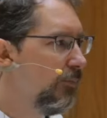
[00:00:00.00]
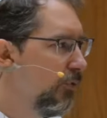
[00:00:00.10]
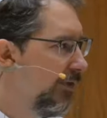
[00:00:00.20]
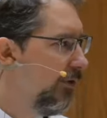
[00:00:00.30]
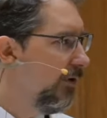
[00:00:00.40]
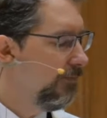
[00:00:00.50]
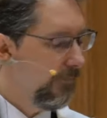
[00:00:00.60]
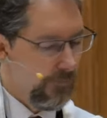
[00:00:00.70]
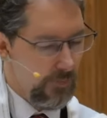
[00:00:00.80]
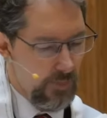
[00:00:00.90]
a brother
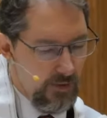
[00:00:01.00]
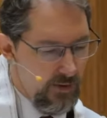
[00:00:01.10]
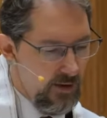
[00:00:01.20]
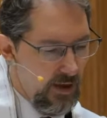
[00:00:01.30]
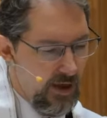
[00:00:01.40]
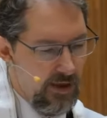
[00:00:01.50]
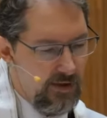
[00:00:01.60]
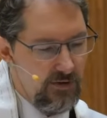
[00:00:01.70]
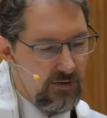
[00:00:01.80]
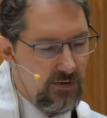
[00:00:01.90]

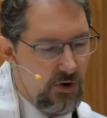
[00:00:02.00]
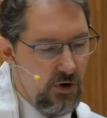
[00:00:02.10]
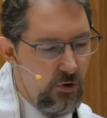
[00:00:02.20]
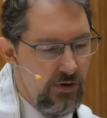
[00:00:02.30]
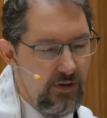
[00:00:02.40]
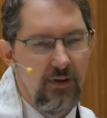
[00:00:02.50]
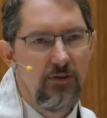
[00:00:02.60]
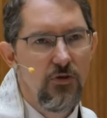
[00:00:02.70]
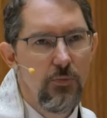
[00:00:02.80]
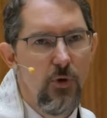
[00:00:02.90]
and go
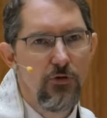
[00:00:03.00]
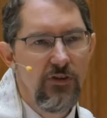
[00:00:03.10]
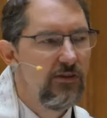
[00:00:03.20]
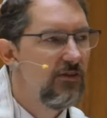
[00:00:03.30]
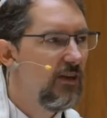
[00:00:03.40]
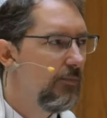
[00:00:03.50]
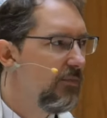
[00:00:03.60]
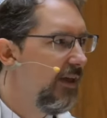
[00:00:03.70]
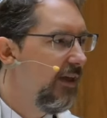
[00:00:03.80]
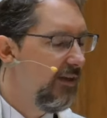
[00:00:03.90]
to Moses to
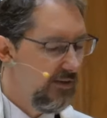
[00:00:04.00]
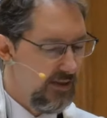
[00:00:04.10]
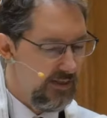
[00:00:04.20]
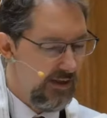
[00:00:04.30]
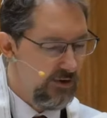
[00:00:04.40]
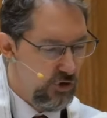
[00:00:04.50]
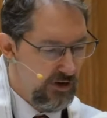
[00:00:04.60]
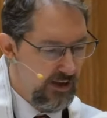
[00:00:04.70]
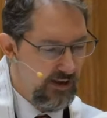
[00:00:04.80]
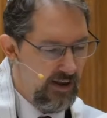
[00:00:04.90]
complain that they
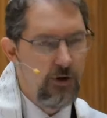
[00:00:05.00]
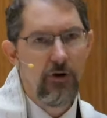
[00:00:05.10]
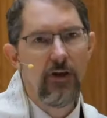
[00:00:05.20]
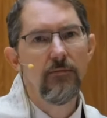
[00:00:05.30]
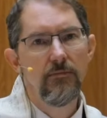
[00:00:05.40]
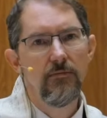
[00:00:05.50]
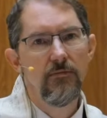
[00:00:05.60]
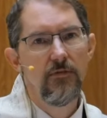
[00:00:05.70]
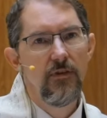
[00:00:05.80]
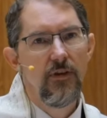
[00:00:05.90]
should inherit
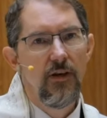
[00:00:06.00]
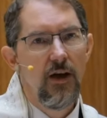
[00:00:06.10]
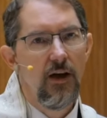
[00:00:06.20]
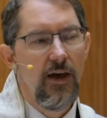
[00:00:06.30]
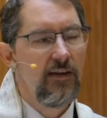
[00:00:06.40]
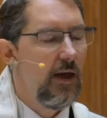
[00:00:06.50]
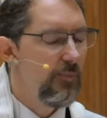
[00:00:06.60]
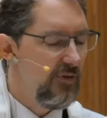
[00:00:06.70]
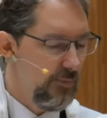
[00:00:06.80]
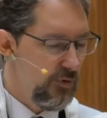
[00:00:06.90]
and not
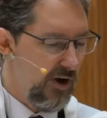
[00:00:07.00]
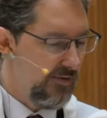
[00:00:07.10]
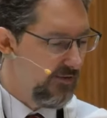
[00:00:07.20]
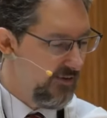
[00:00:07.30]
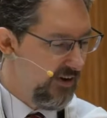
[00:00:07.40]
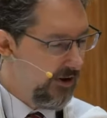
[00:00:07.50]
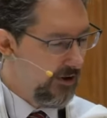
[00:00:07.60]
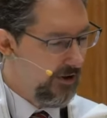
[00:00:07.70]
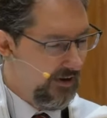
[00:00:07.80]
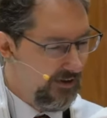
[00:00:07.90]
be deprived of
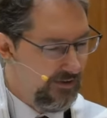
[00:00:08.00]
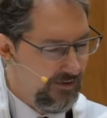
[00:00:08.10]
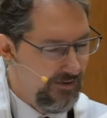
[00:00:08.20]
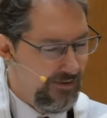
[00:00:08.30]
inheriting.